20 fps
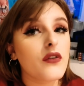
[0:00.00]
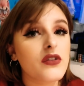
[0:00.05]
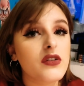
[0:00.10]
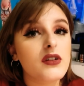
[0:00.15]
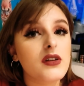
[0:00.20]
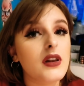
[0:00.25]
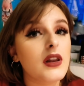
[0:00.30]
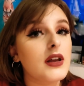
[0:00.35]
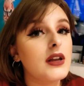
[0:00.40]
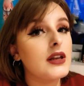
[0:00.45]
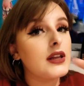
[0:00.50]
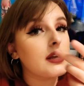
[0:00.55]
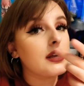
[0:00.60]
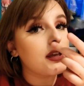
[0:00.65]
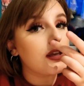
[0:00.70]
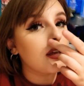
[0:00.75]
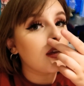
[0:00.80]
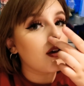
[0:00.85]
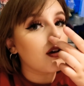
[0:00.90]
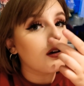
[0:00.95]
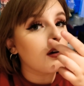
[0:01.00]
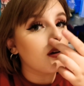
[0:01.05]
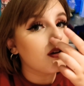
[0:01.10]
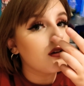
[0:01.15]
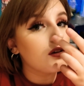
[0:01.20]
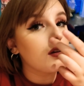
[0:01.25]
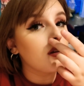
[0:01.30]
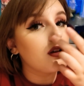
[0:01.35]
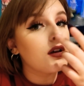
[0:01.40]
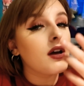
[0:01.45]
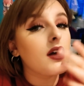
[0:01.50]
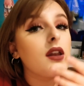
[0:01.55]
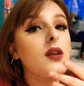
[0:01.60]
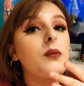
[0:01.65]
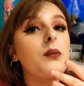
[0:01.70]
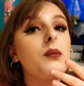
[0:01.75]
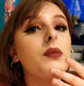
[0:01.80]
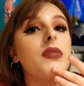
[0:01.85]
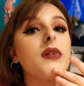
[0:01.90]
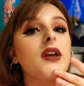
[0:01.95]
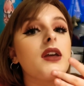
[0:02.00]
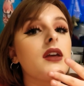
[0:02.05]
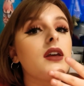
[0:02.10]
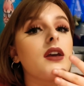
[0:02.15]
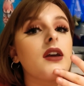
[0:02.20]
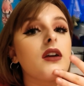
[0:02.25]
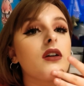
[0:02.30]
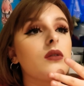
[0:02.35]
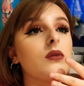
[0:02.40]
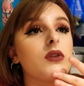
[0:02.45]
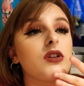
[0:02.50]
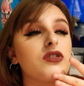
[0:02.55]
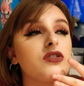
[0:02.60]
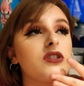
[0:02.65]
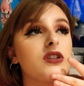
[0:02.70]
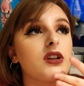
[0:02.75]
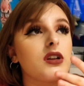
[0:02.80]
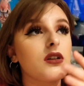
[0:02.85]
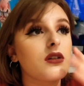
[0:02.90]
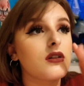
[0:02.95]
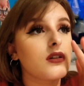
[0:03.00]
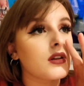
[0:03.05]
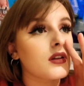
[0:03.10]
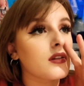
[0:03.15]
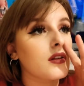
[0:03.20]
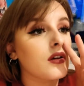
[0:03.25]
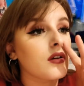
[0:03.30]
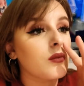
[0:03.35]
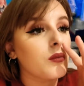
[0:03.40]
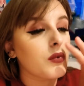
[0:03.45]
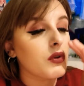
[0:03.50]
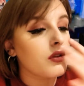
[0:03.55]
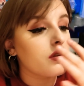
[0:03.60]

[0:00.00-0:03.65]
off slightly here and a bit here on my chin, like there on